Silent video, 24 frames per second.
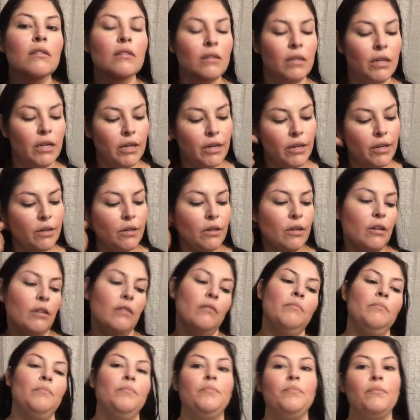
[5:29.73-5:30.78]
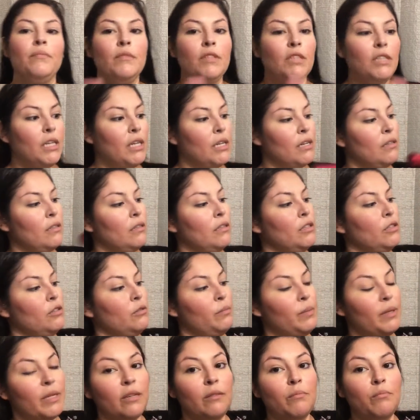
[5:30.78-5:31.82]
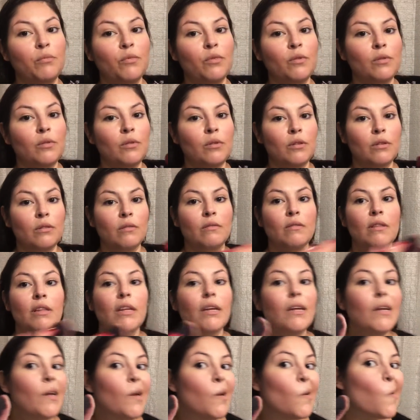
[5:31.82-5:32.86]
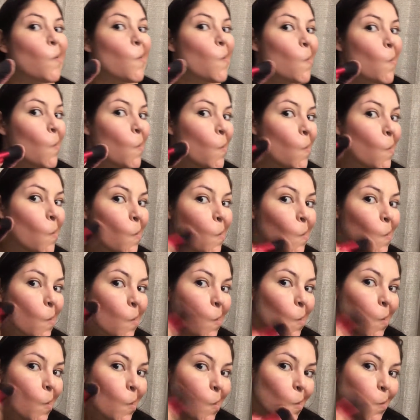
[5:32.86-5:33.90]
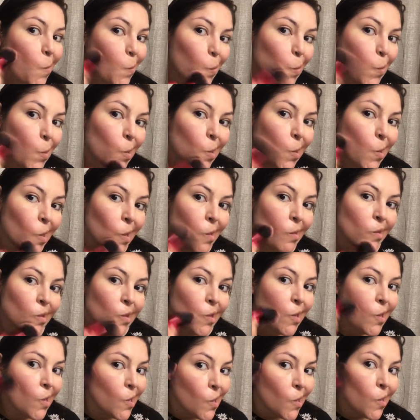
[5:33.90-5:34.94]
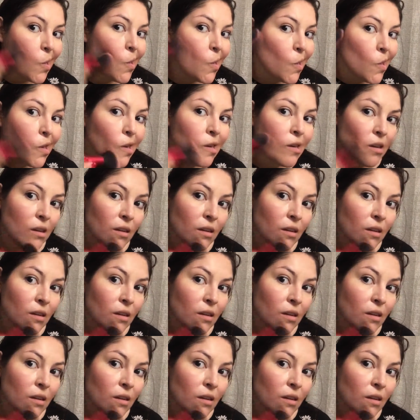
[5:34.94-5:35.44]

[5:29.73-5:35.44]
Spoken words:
There you go. Get a little bit more of that. Kind of put it down there.